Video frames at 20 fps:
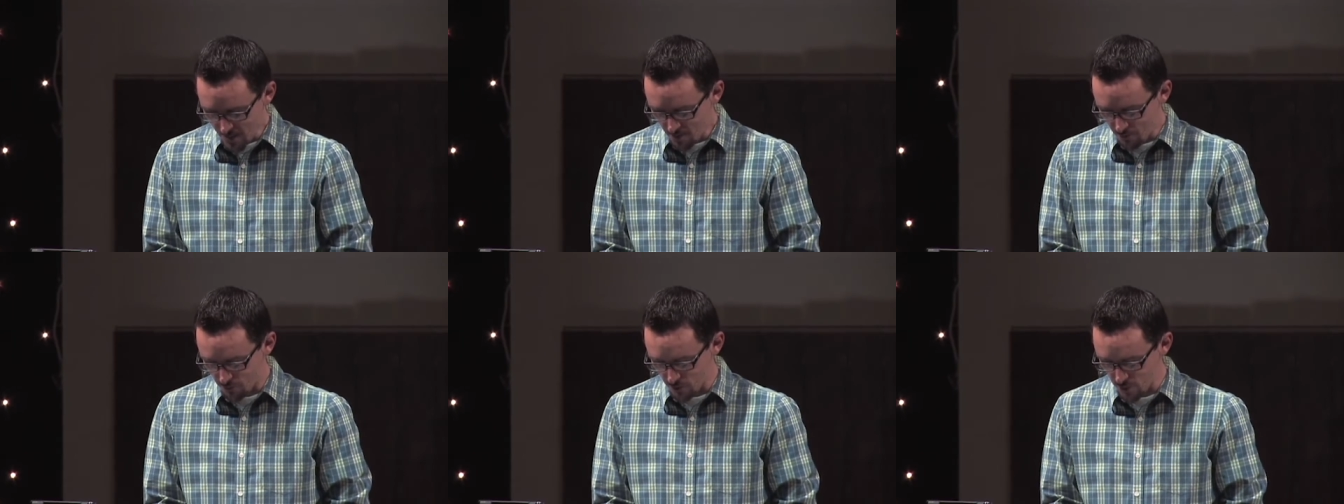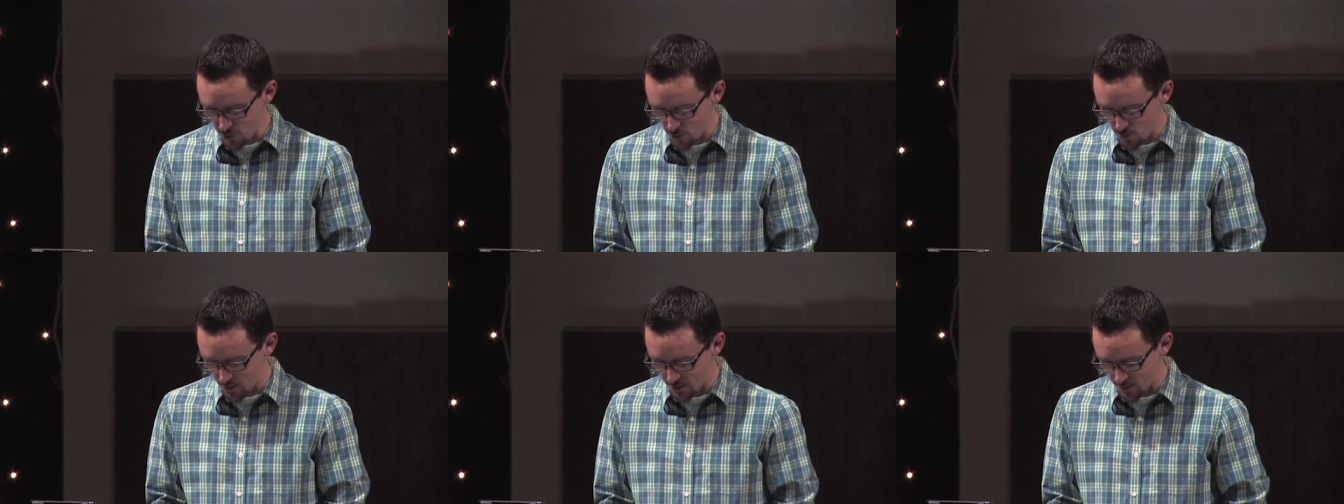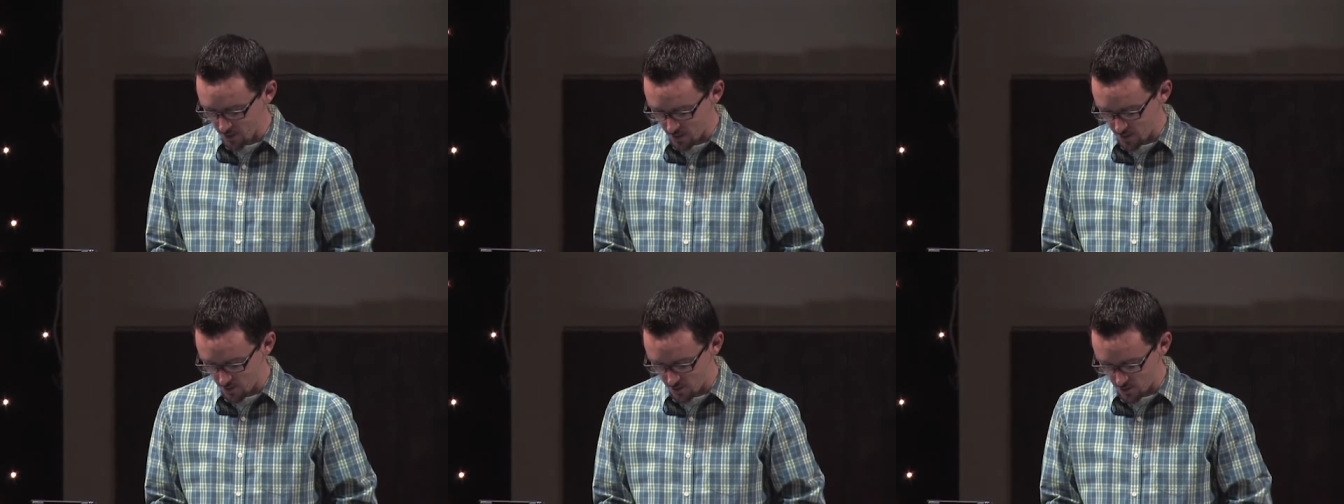1
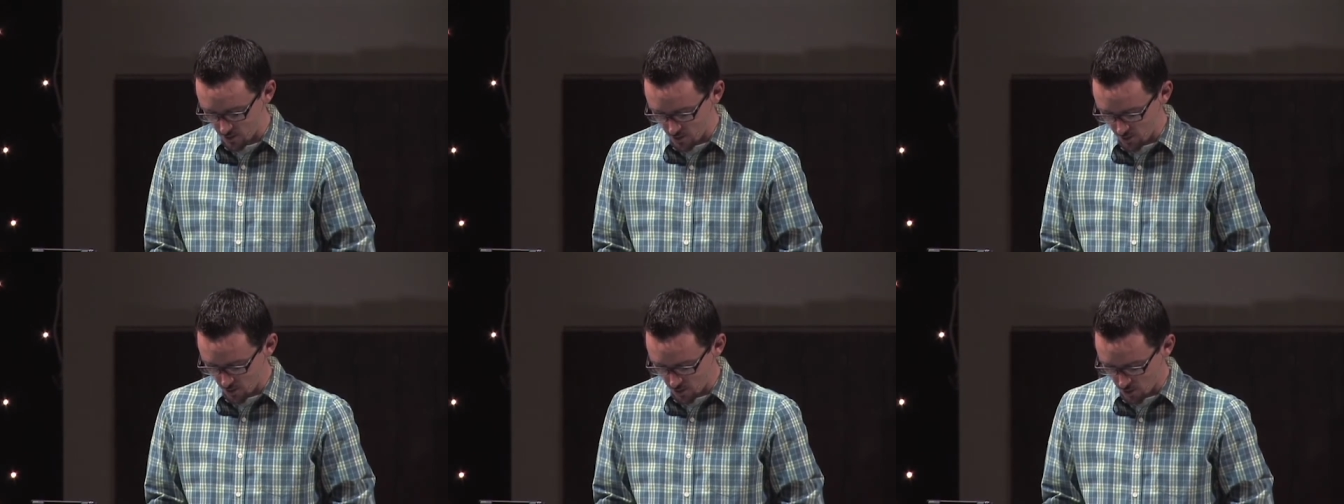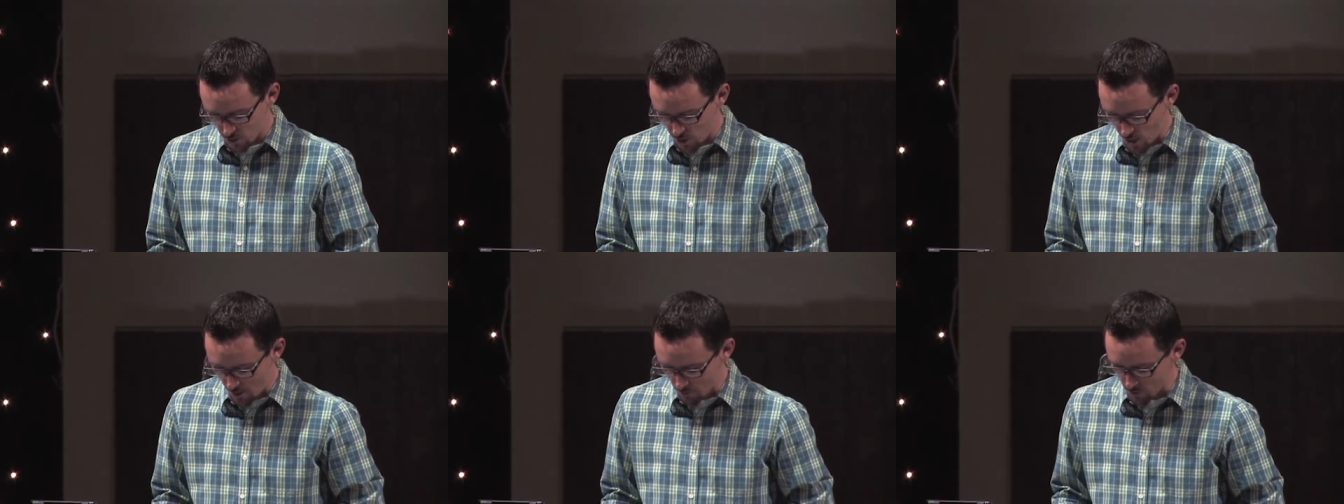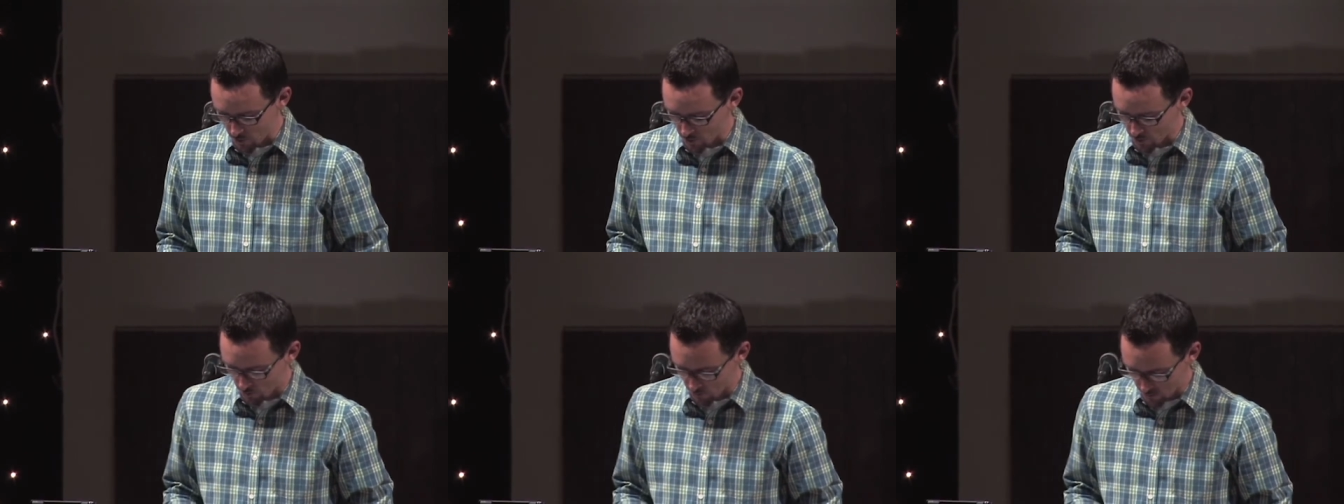Corinthians
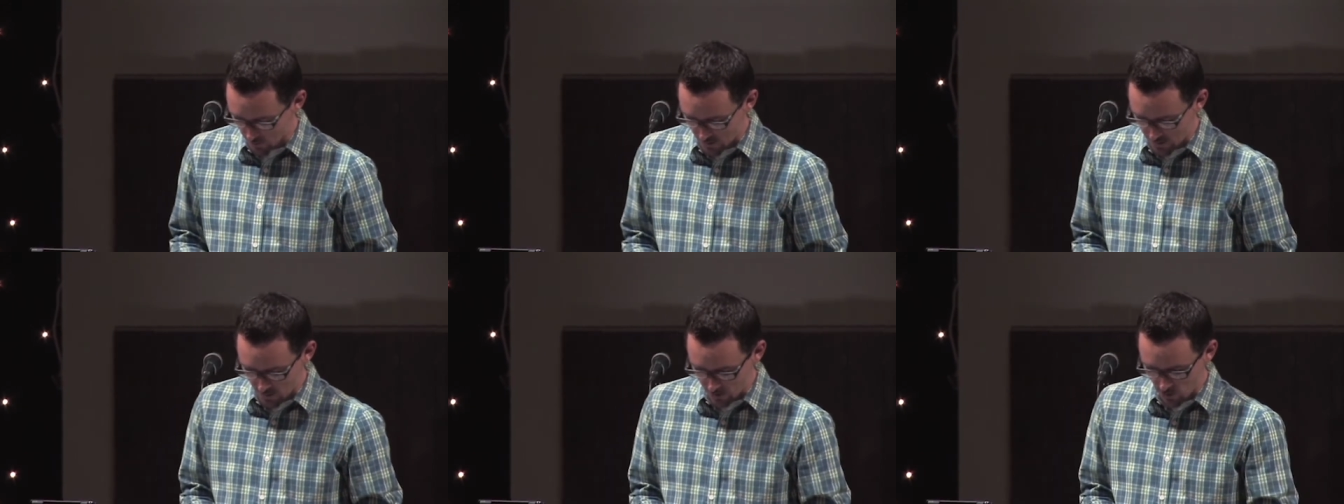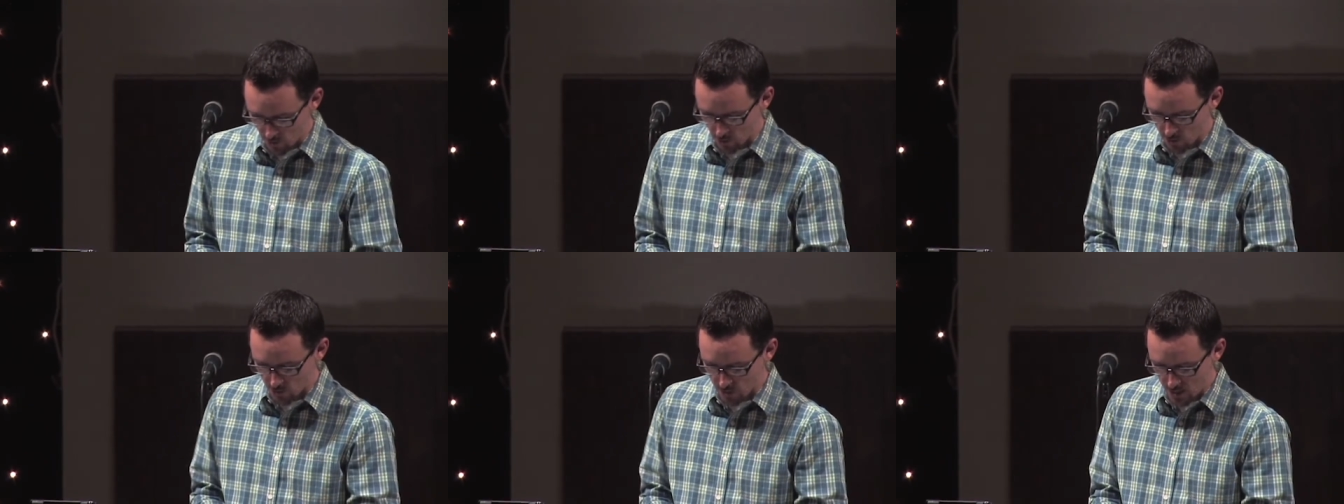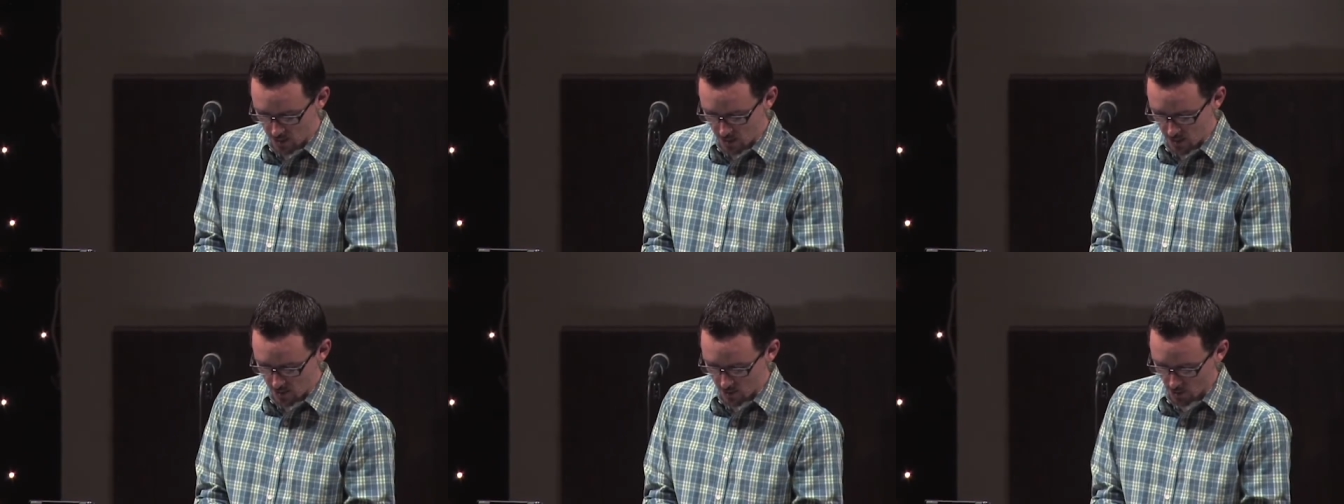chapter 3. And you can
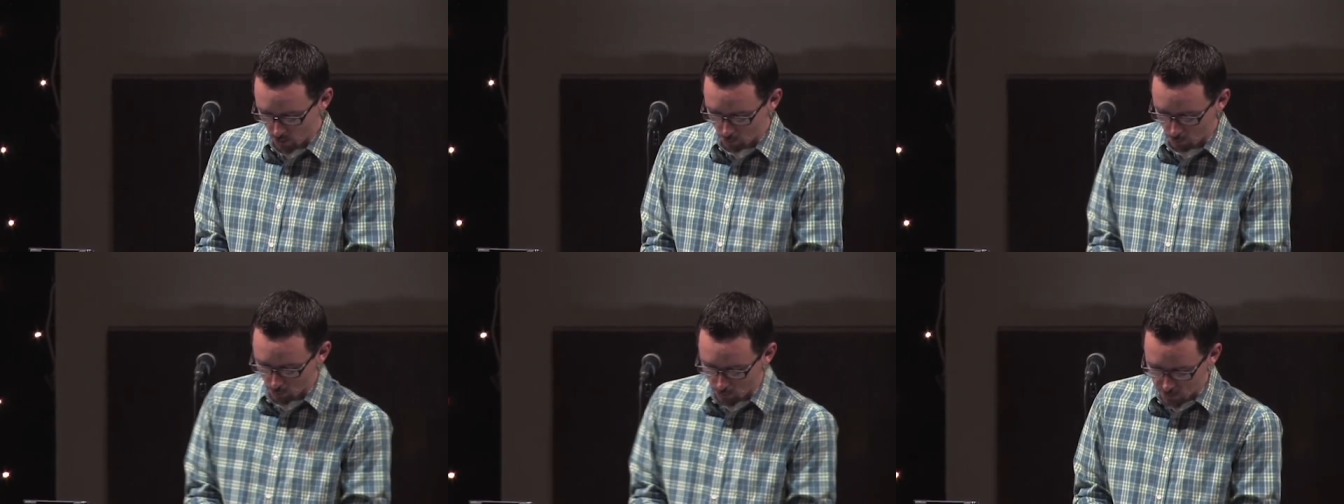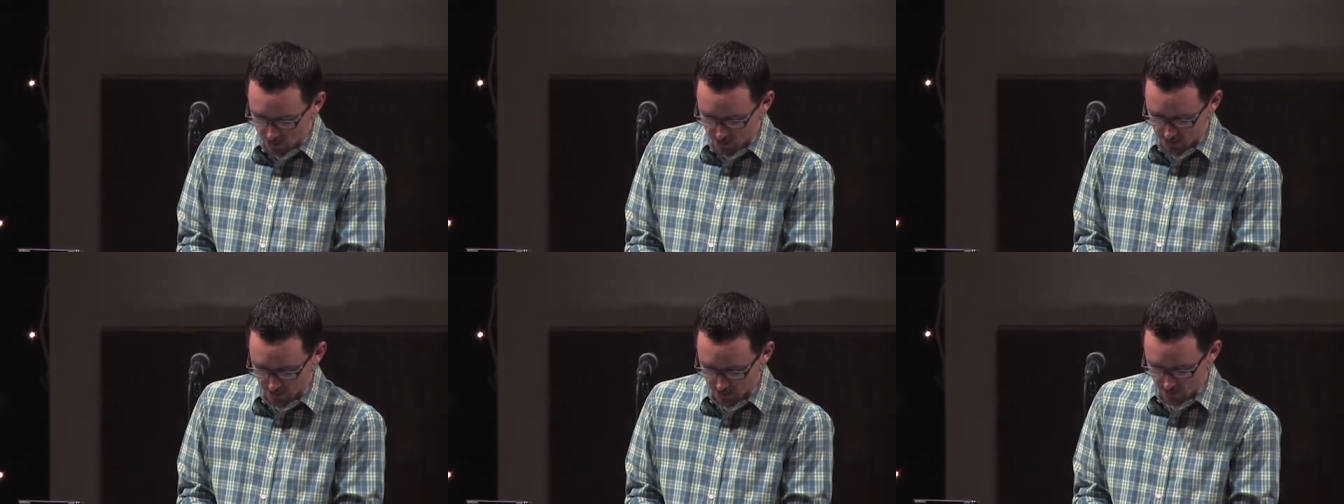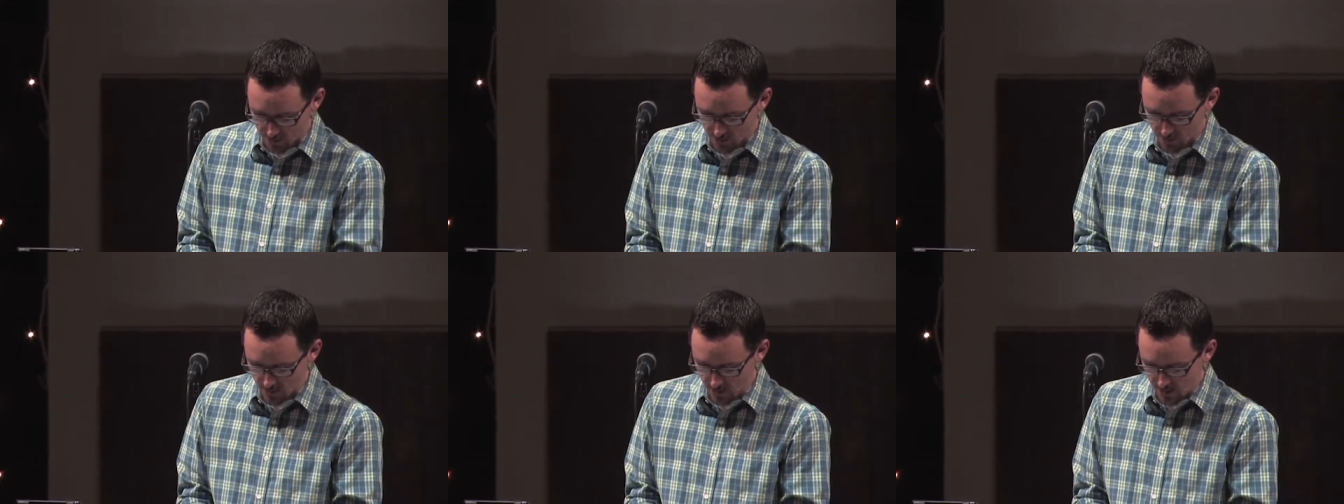see in your
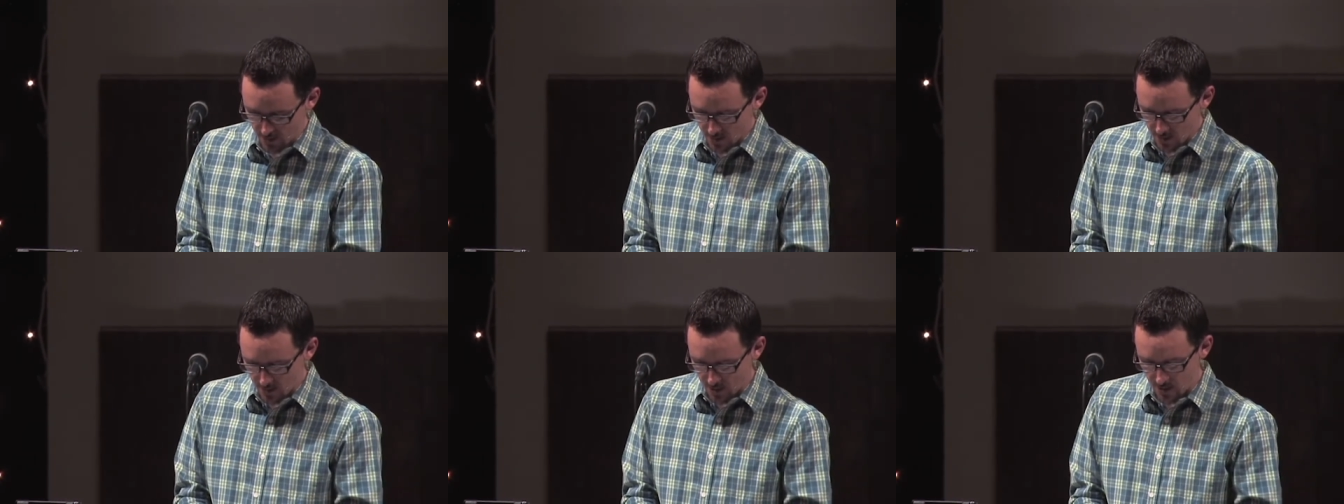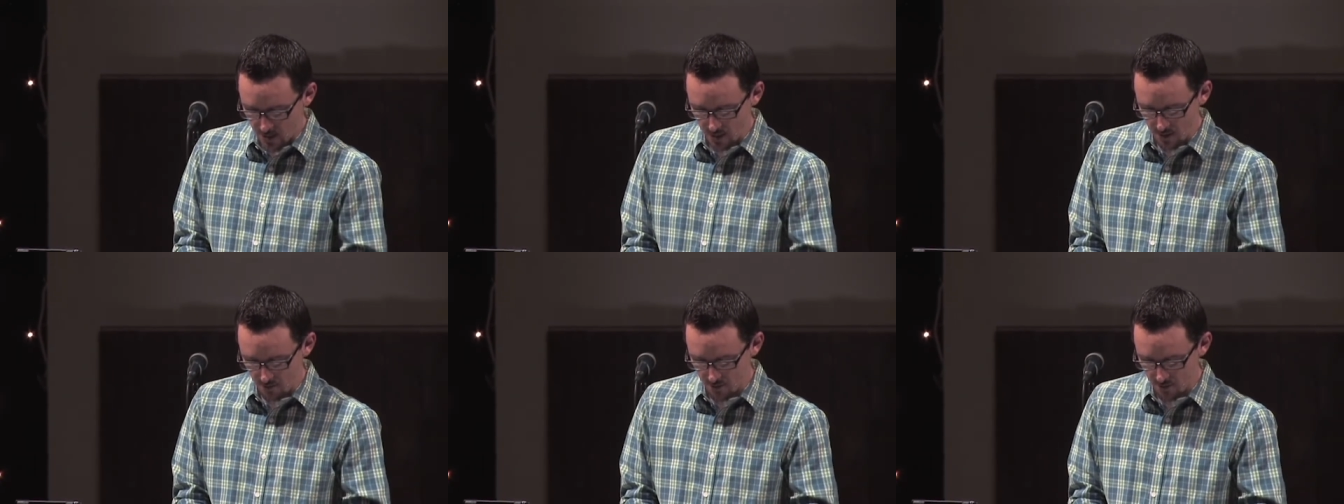bulletin, uh,